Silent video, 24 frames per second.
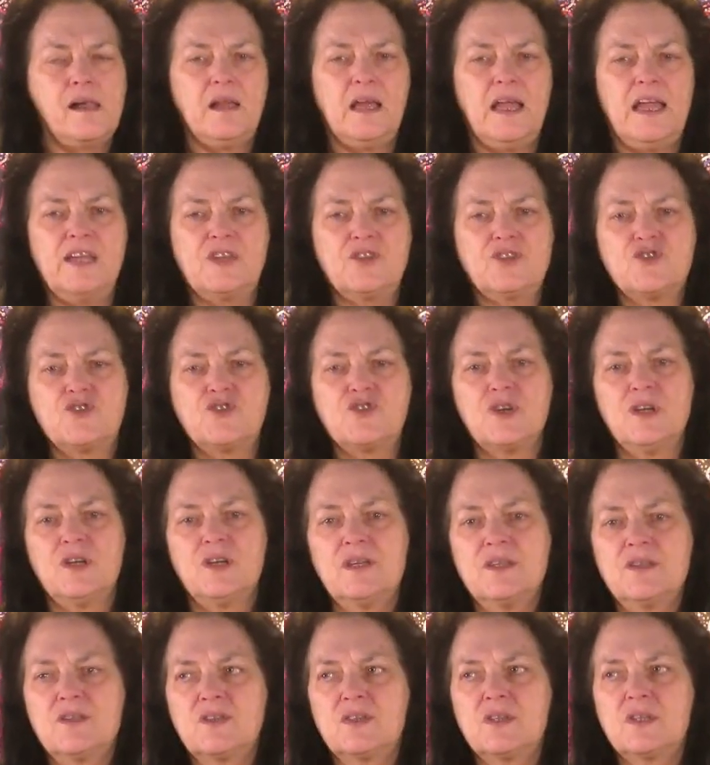It's
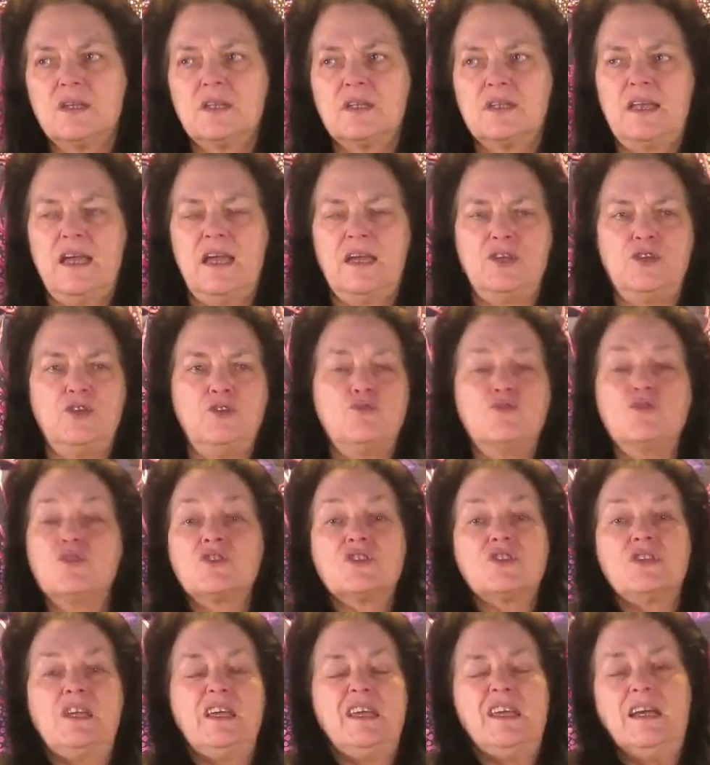just that you
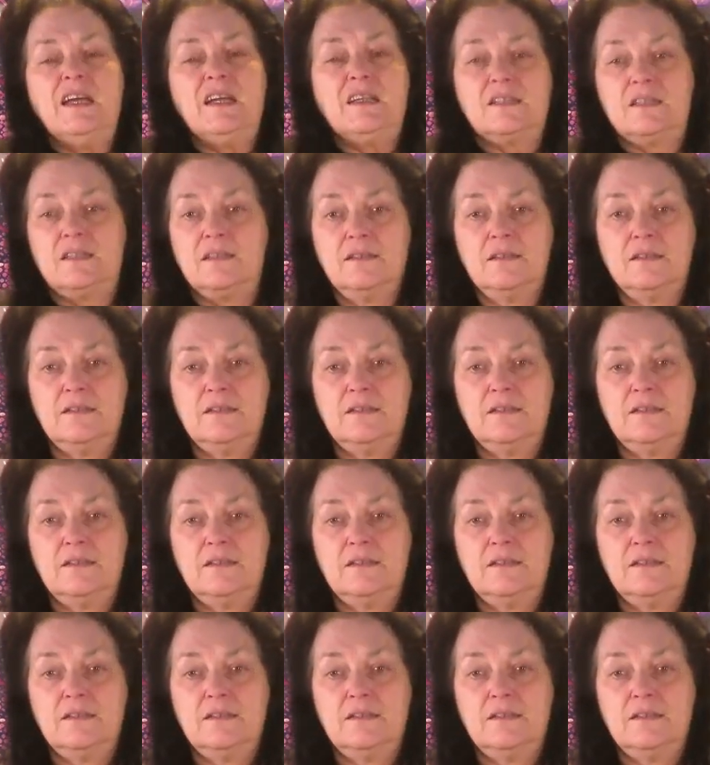just get